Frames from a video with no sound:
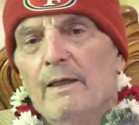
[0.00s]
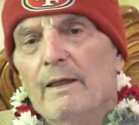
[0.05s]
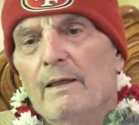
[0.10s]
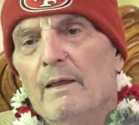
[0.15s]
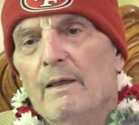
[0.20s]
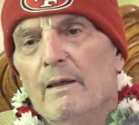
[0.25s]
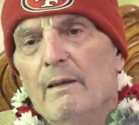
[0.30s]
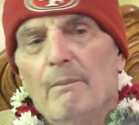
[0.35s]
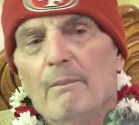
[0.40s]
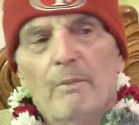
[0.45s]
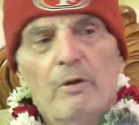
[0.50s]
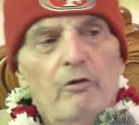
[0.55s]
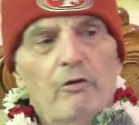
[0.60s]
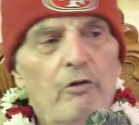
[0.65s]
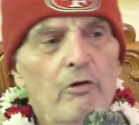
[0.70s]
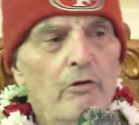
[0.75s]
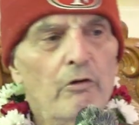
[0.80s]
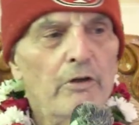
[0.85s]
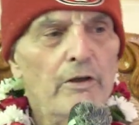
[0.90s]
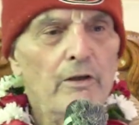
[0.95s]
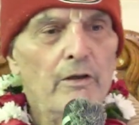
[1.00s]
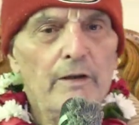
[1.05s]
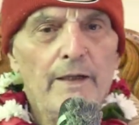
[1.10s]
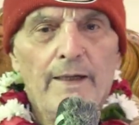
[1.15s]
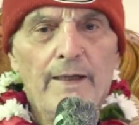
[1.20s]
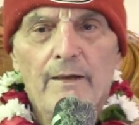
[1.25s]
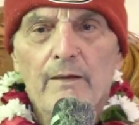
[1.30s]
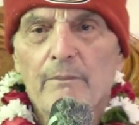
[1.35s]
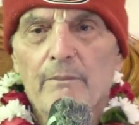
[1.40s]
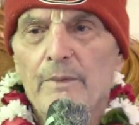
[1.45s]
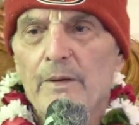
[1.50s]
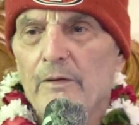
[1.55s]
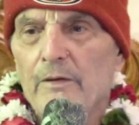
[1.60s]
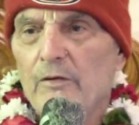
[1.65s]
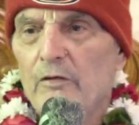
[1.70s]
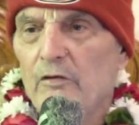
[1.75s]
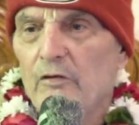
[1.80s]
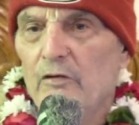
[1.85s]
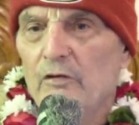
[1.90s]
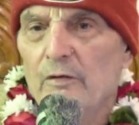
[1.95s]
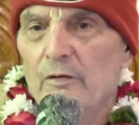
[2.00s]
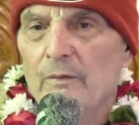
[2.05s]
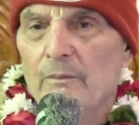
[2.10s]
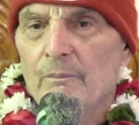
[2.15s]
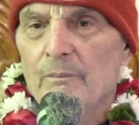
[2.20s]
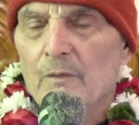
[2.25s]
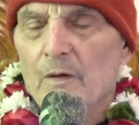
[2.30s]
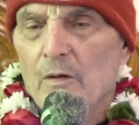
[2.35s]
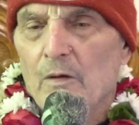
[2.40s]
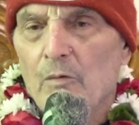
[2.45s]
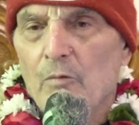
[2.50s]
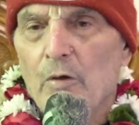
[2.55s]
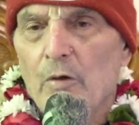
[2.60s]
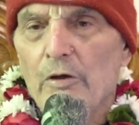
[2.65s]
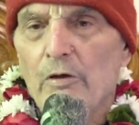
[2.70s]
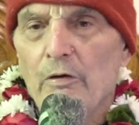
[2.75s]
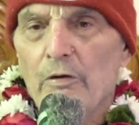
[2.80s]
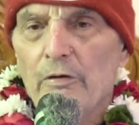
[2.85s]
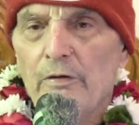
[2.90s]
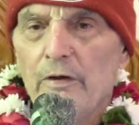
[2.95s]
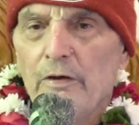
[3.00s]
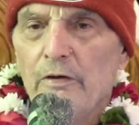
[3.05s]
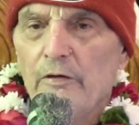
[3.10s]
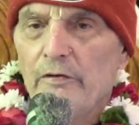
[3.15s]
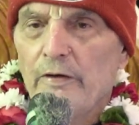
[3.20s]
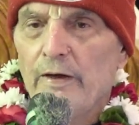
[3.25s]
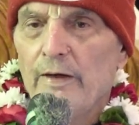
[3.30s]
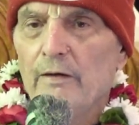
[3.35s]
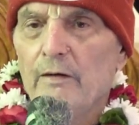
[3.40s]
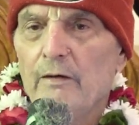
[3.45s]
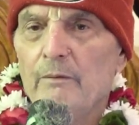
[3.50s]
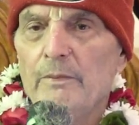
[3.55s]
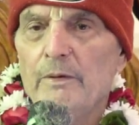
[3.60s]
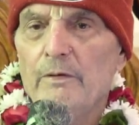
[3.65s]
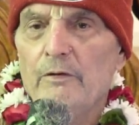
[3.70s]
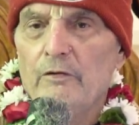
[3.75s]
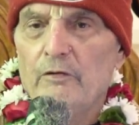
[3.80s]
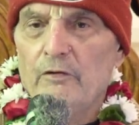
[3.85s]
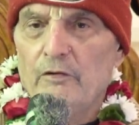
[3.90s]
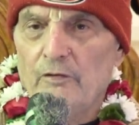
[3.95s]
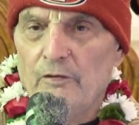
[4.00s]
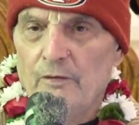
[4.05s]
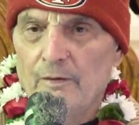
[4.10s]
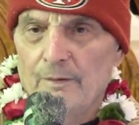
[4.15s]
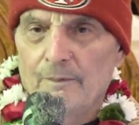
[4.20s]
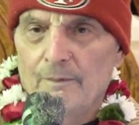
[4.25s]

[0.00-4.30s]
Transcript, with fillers: uh, material elements. What are these elements?